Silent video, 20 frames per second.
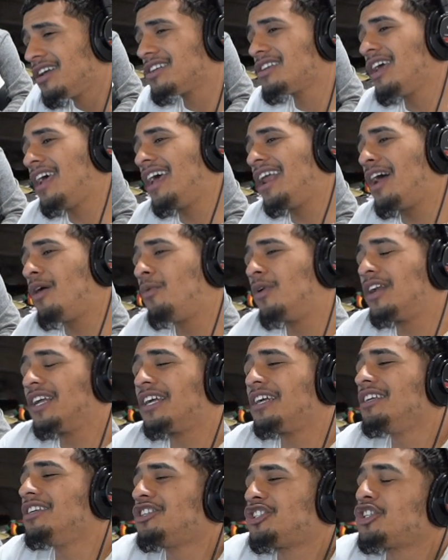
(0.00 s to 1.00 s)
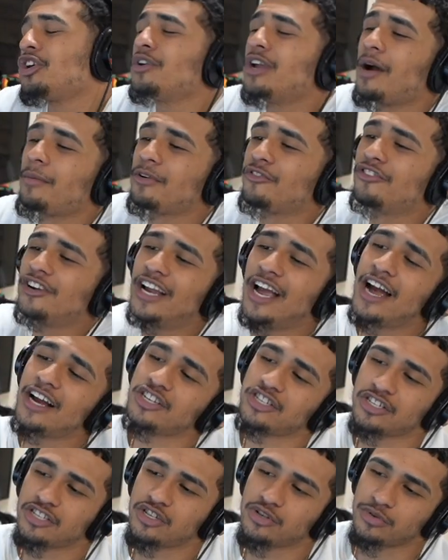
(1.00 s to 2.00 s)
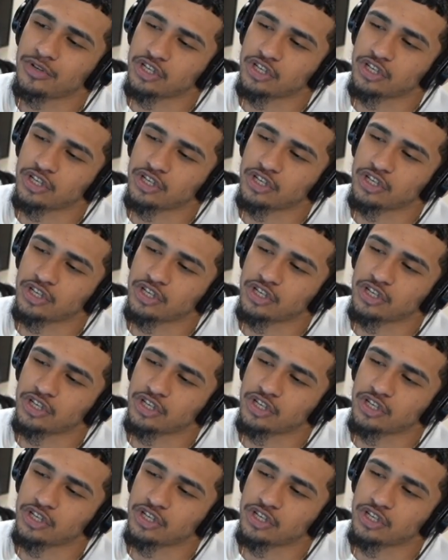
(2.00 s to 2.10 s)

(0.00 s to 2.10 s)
And I want to show y'all my reaction to it.